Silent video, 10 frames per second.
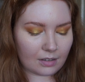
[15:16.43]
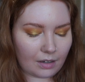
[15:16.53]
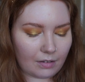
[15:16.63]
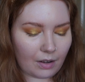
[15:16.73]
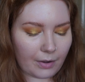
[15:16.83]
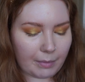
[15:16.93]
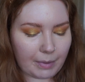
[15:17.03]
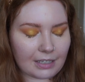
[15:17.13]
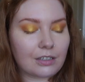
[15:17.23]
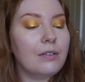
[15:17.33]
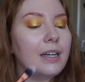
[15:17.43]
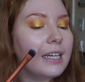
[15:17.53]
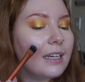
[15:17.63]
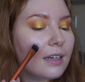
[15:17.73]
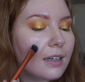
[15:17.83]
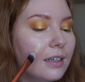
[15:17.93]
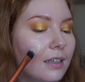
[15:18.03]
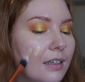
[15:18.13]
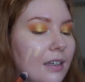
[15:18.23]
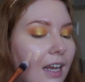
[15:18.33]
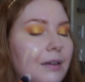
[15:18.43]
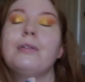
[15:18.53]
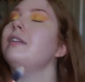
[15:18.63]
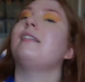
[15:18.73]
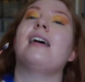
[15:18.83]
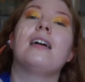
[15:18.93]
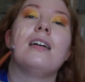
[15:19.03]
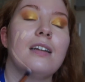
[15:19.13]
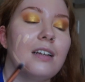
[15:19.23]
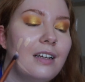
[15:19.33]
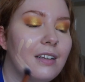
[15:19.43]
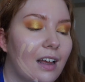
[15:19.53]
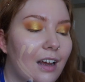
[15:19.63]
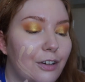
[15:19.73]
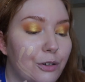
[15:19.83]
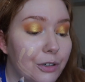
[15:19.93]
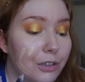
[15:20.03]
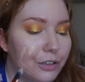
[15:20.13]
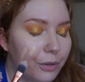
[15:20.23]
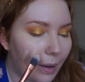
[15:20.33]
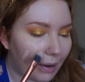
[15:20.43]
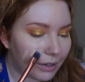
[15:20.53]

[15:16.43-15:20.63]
So going back to England, Edward II is not doing too well.